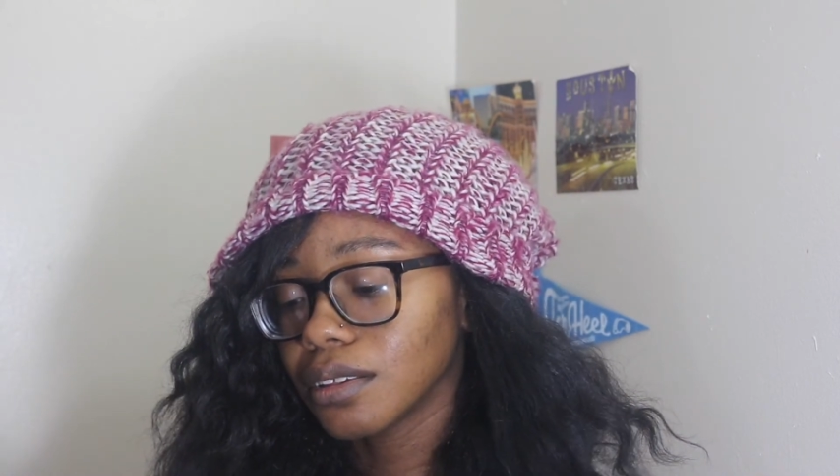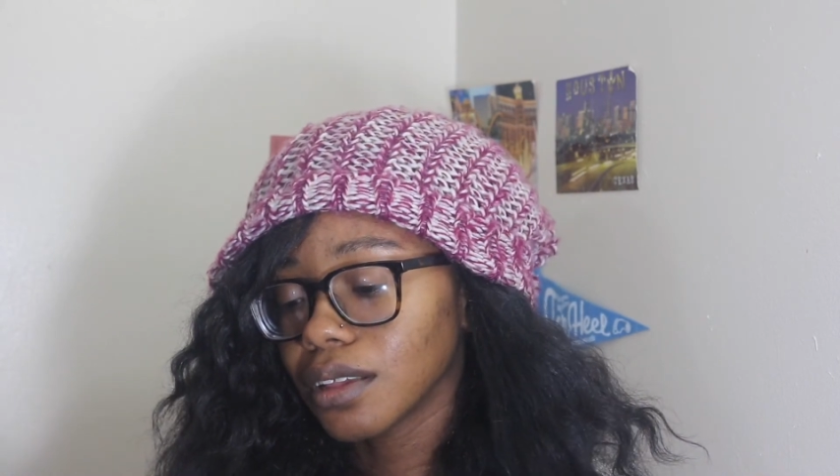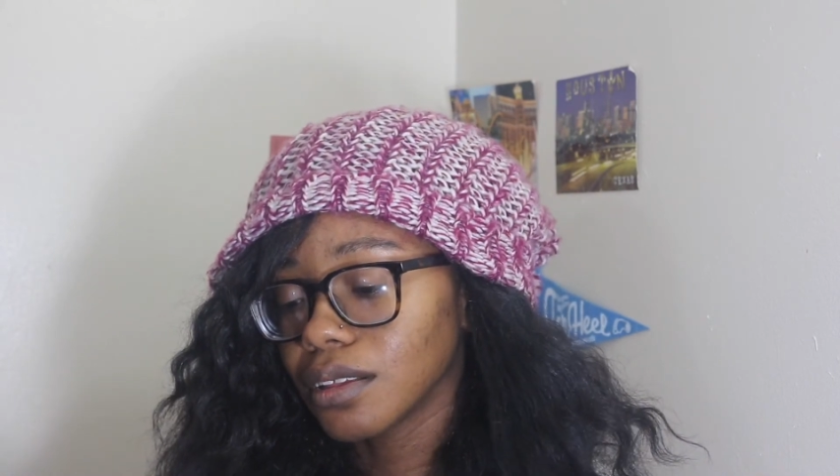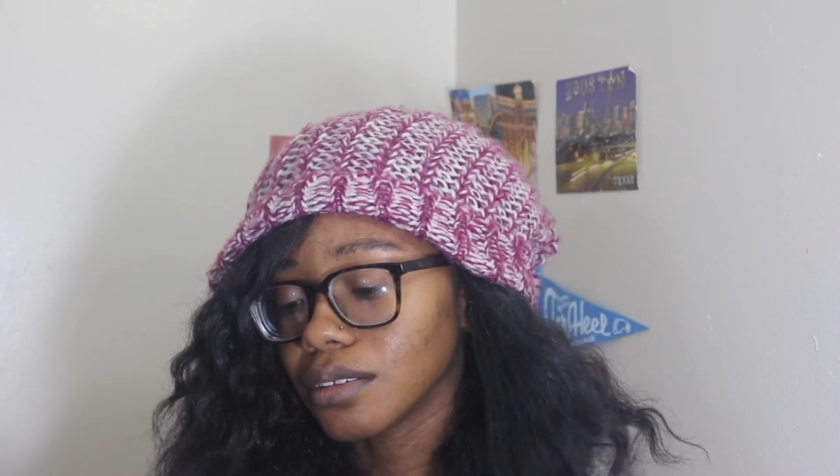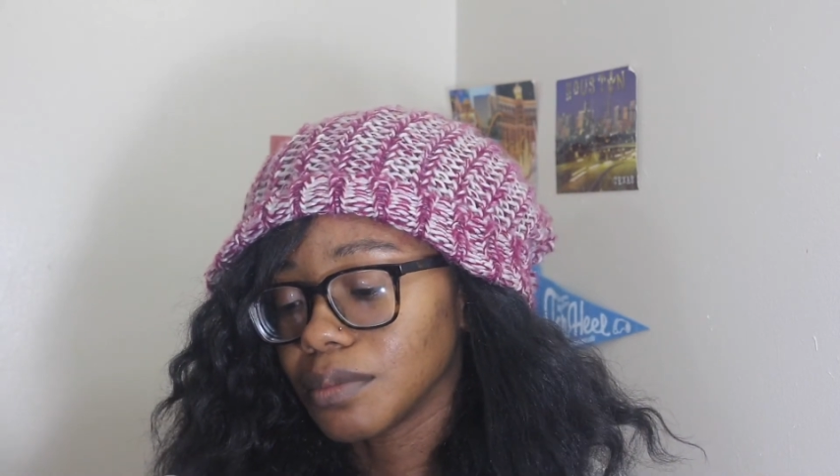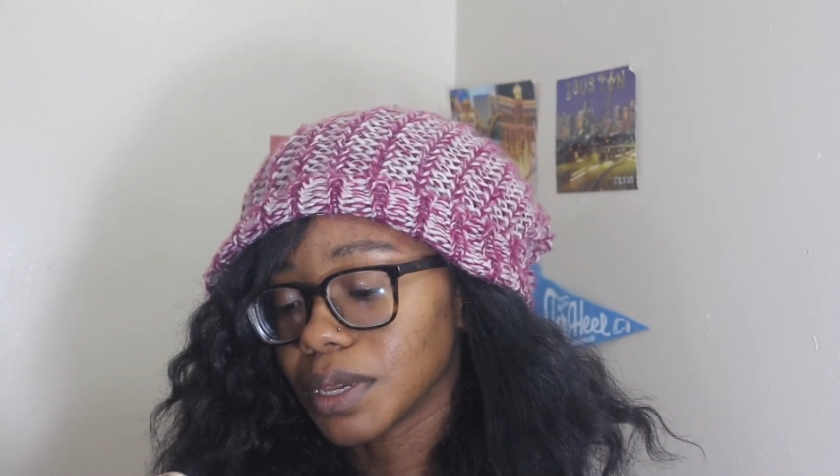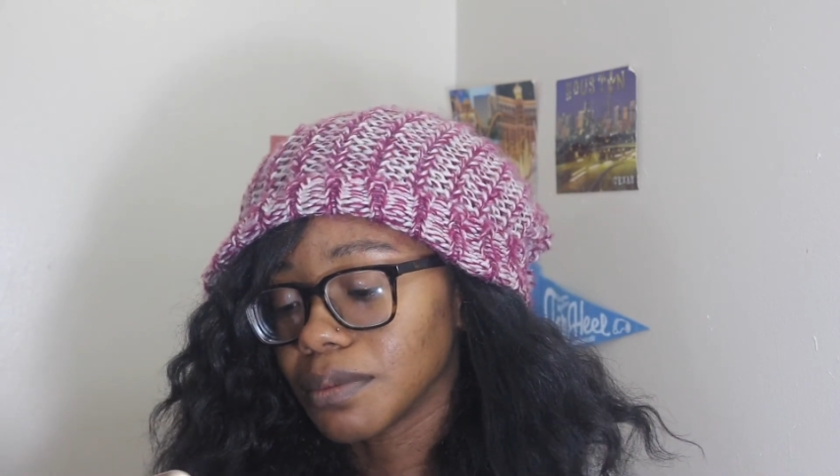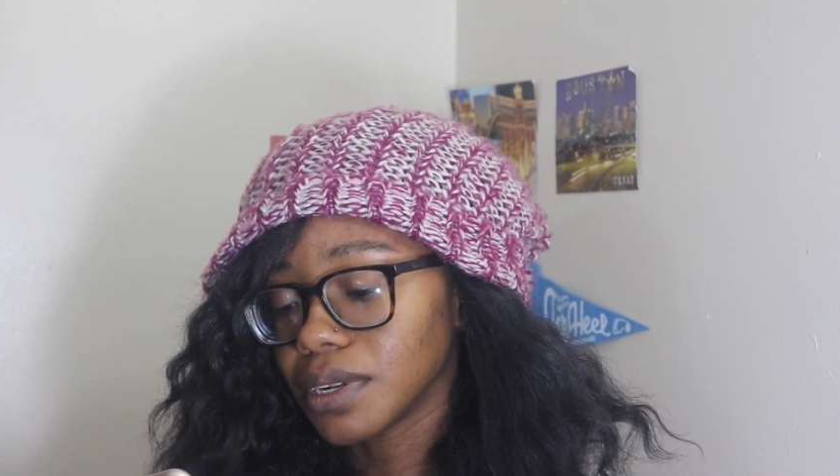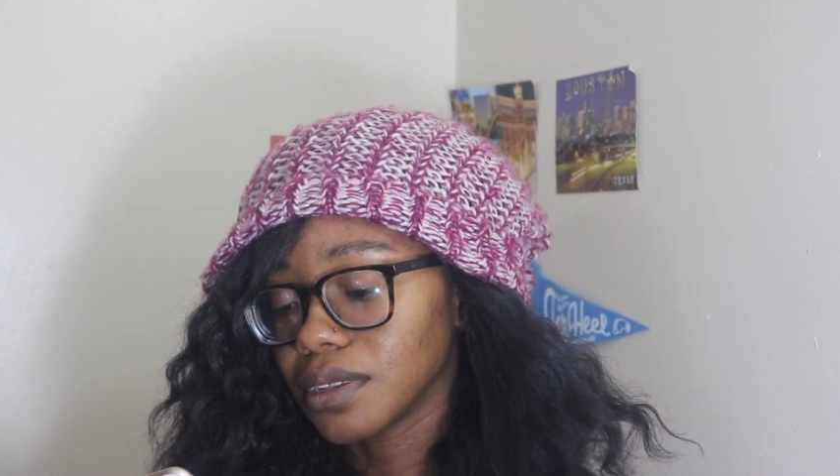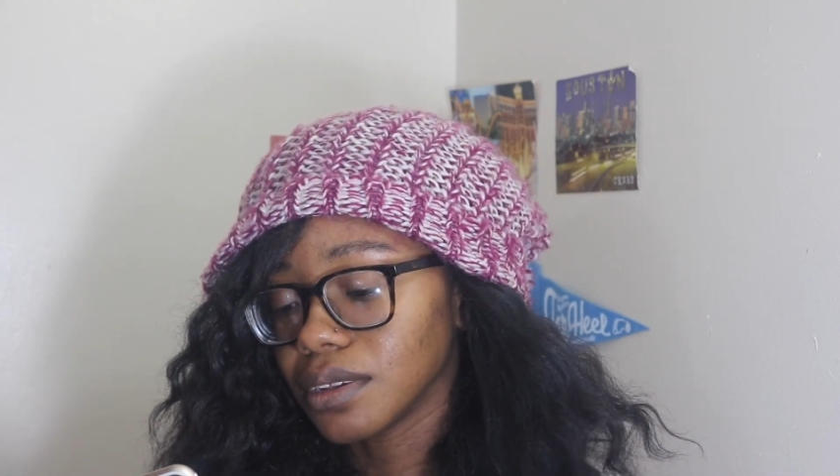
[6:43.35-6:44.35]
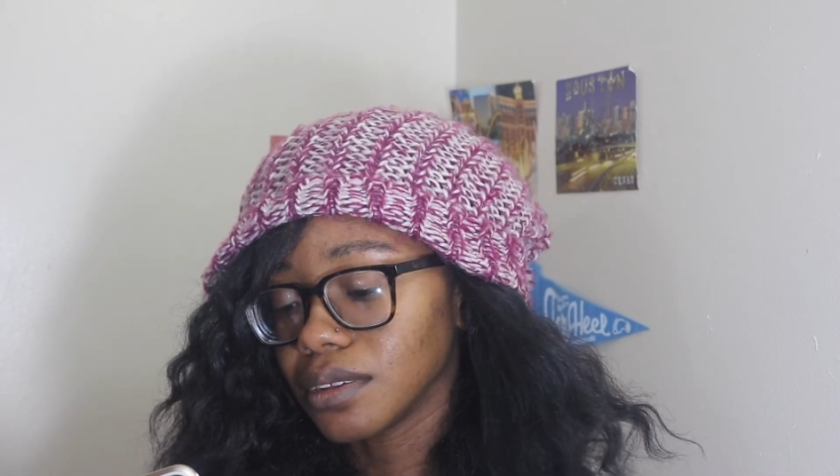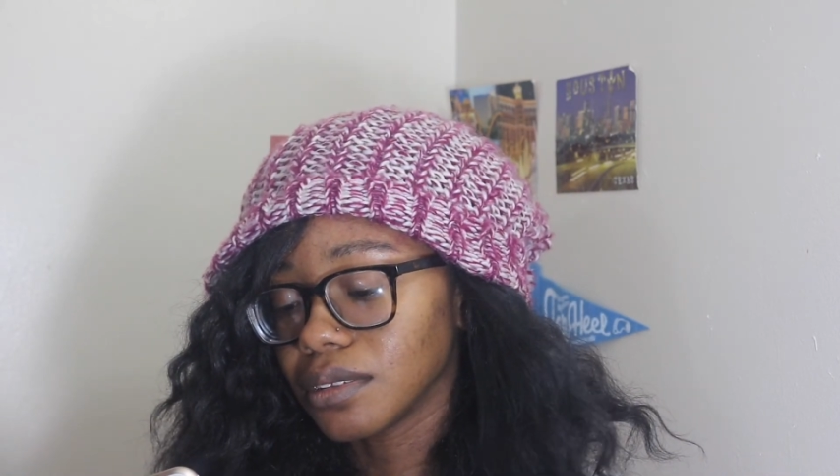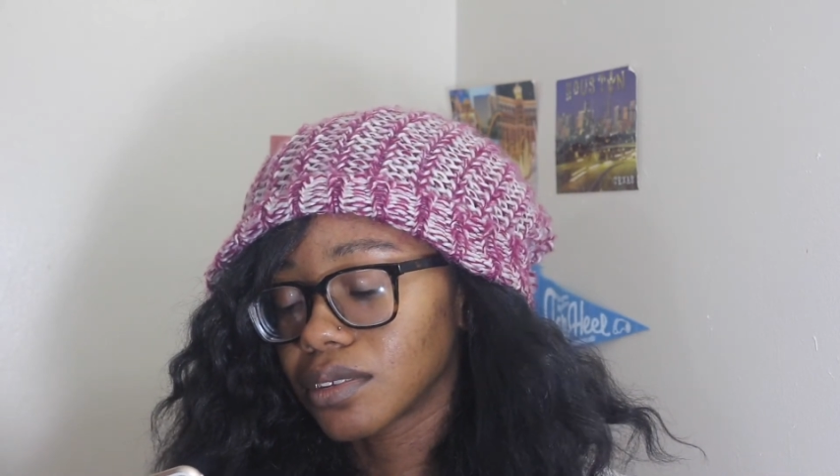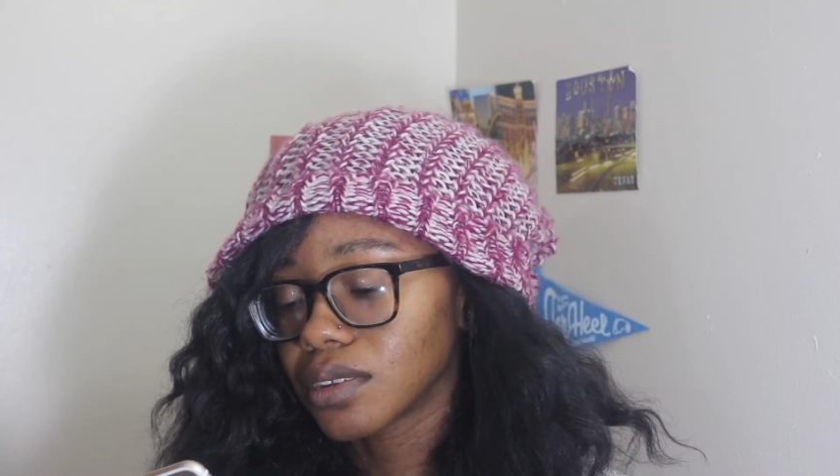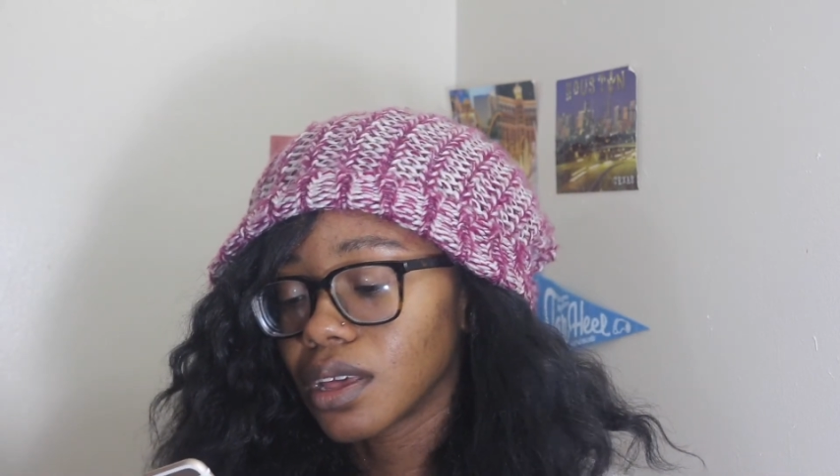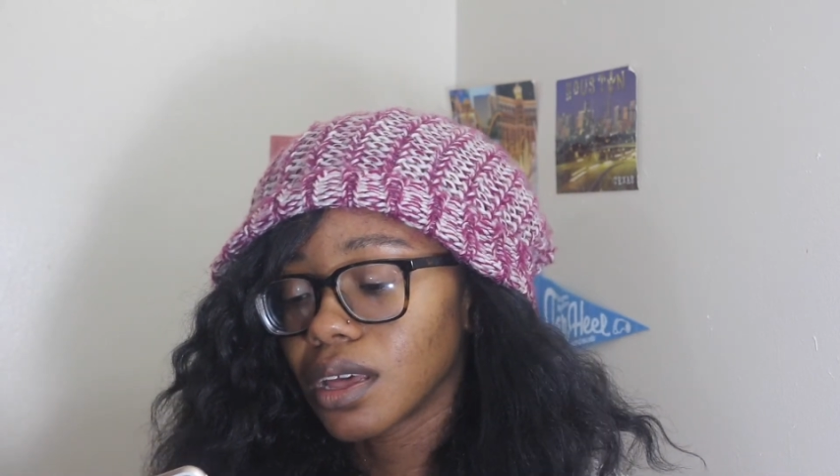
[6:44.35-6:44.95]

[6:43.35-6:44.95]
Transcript: That doesn't make much sense.